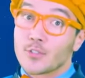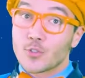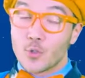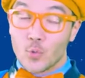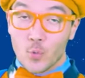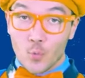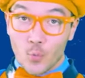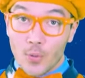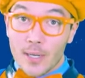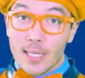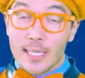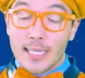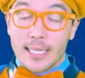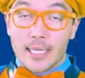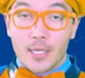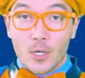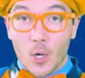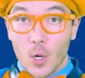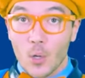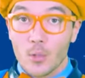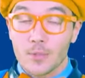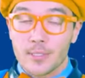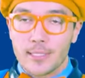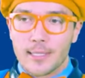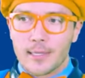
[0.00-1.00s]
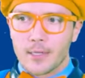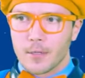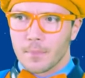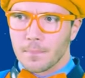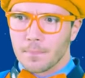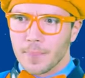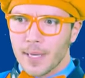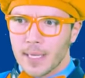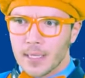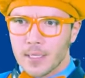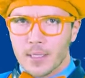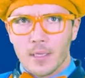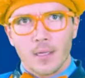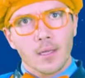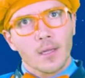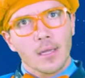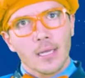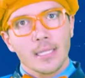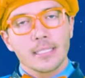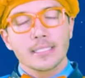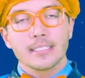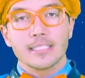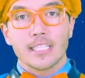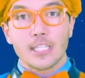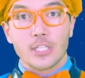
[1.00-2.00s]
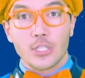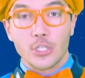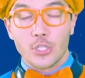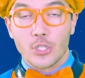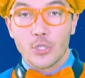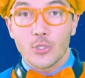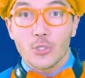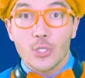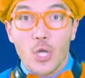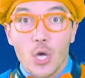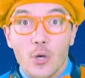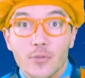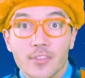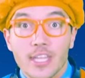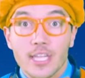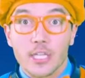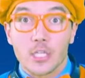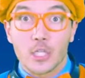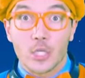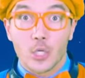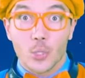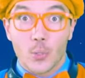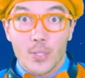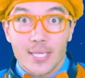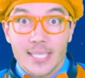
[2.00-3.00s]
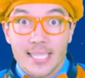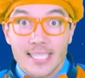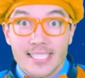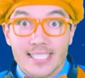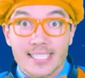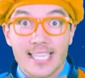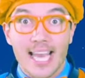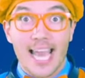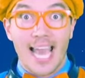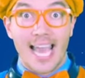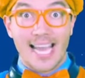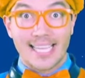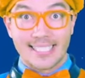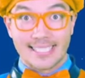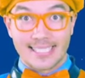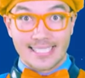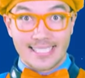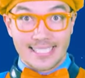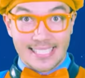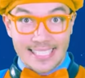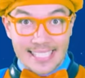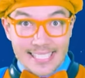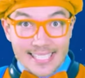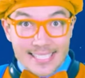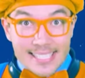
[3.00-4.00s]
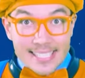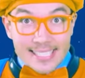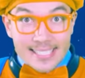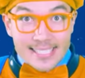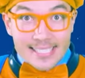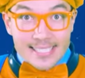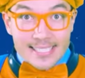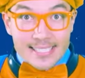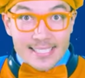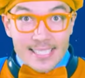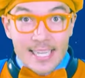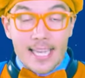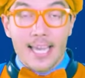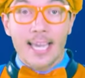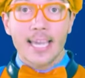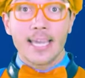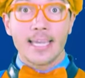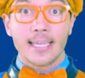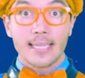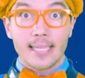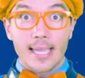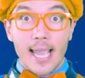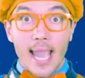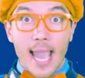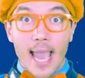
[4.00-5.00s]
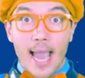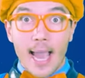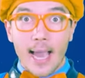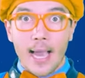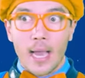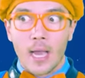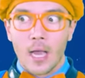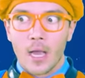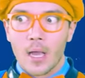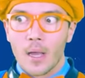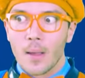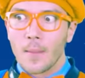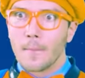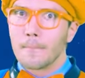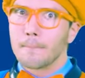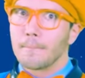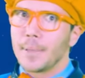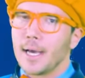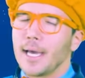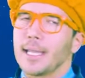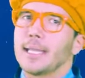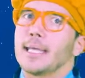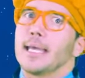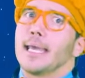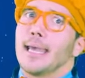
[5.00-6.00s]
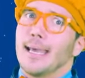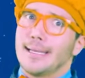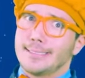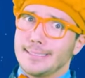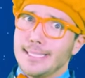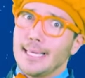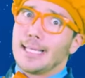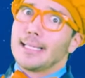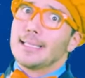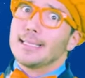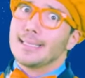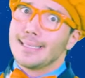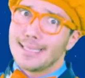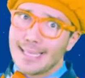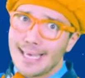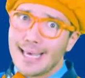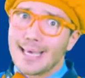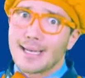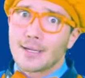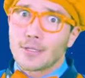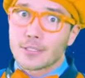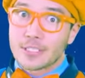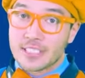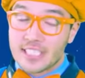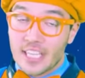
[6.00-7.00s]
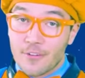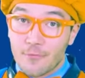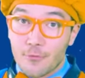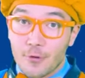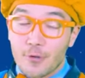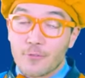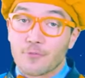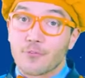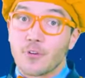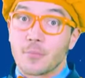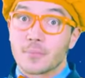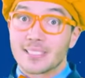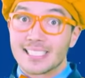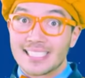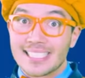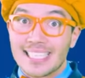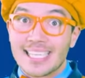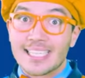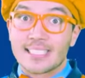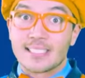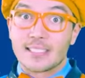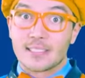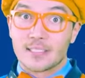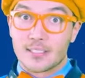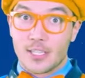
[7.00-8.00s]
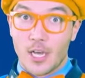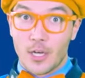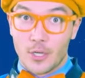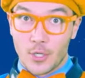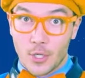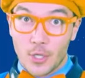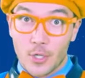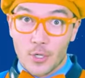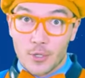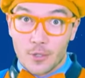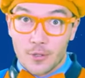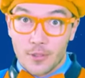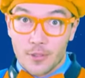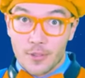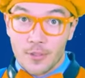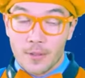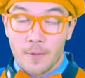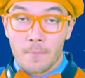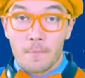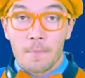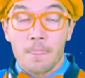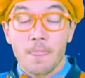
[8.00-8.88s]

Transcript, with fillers: it's really cold here, but did you know that Uranus has seasons? Yeah, but it's a little different from seasons on Earth.